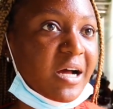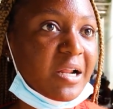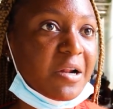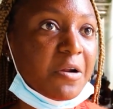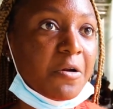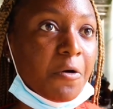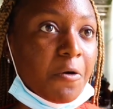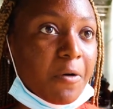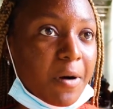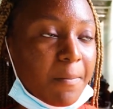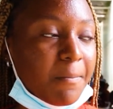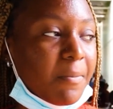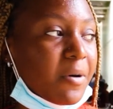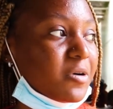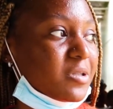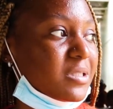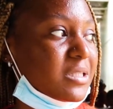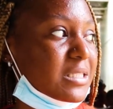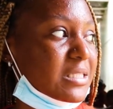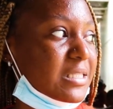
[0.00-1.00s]
know
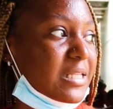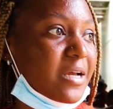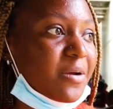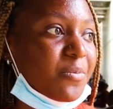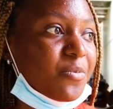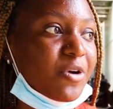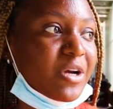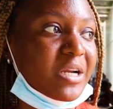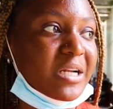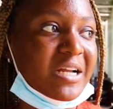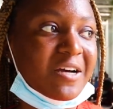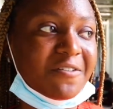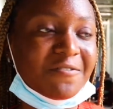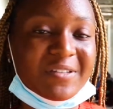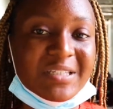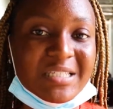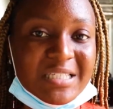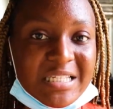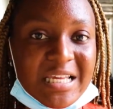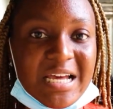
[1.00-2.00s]
about this library and have
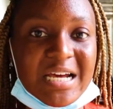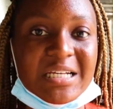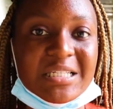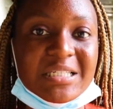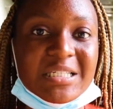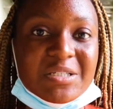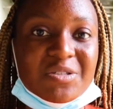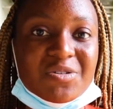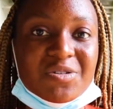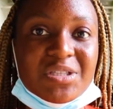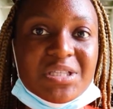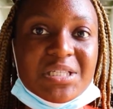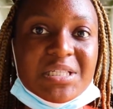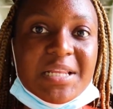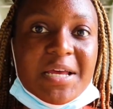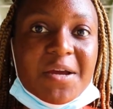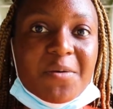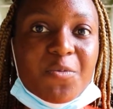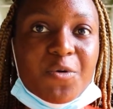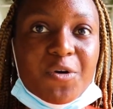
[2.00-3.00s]
easy access to this
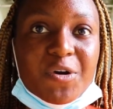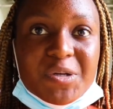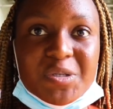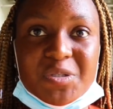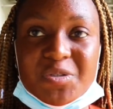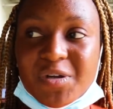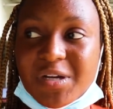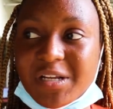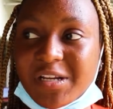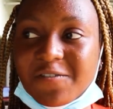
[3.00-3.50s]
library, so that